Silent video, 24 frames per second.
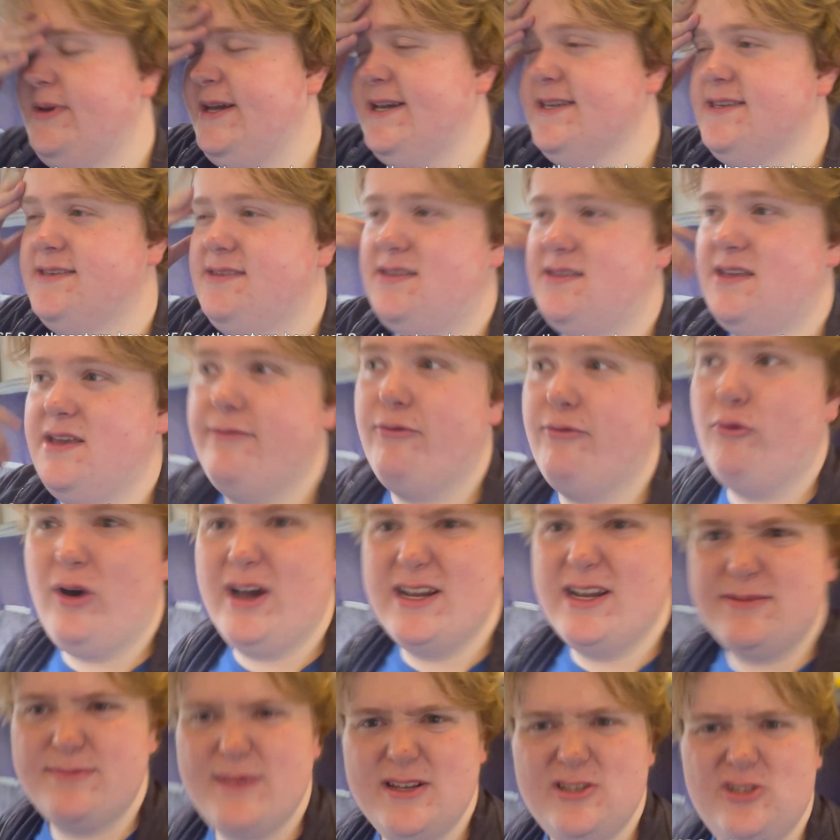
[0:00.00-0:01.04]
as Steve
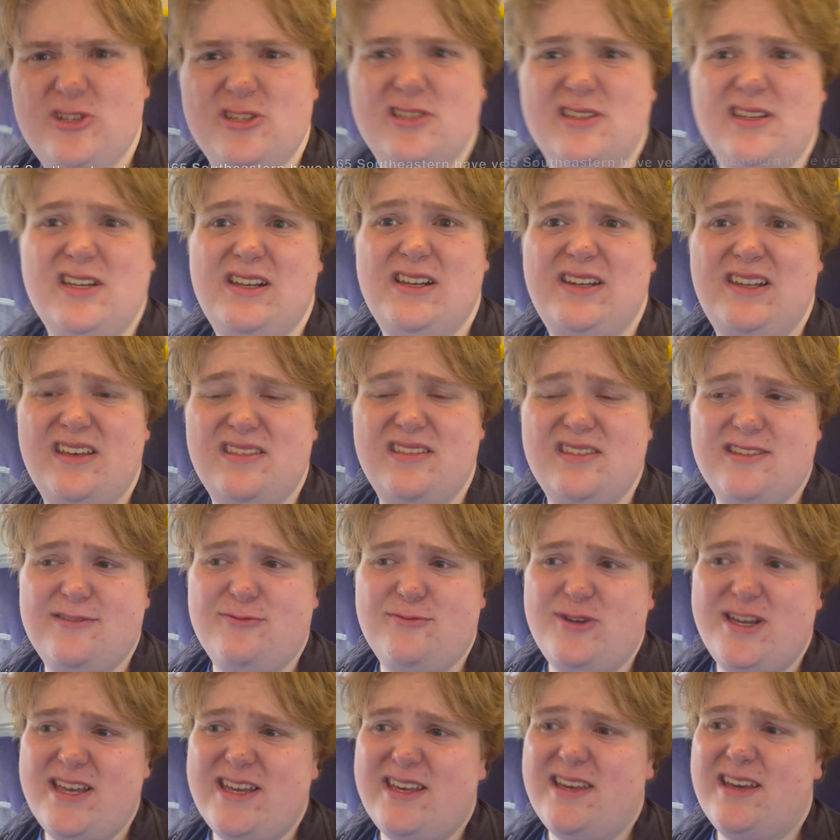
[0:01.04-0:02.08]
White mentioned earlier this
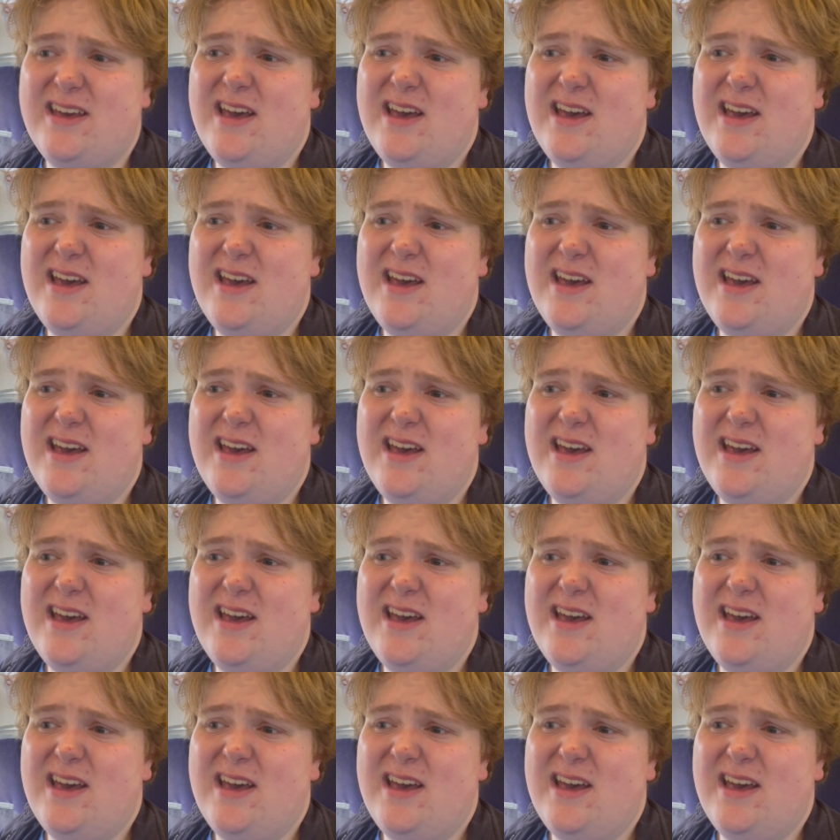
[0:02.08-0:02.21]
week.